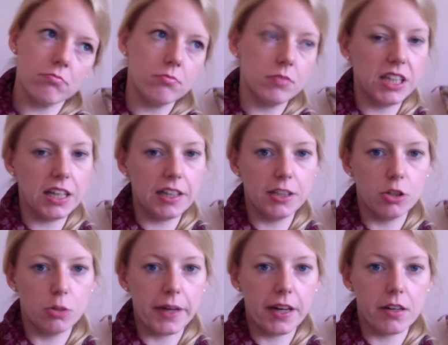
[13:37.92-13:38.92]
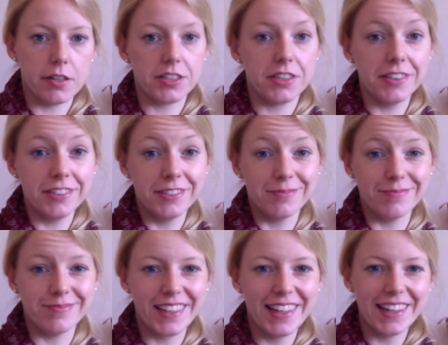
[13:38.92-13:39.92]
nearly know by heart.
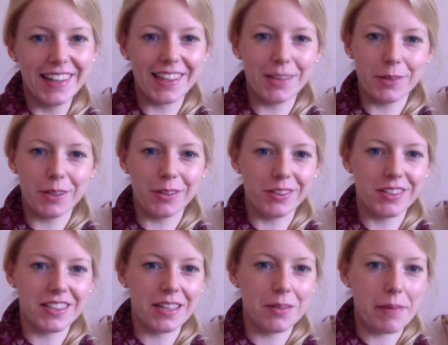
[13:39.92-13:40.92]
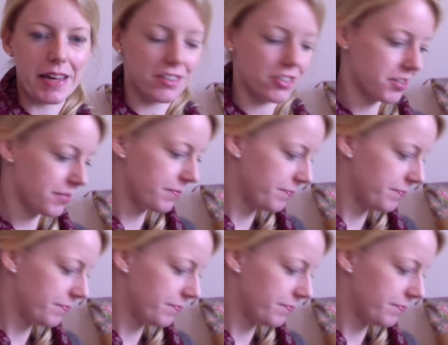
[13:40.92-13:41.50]
Gilmore Girls and MASH.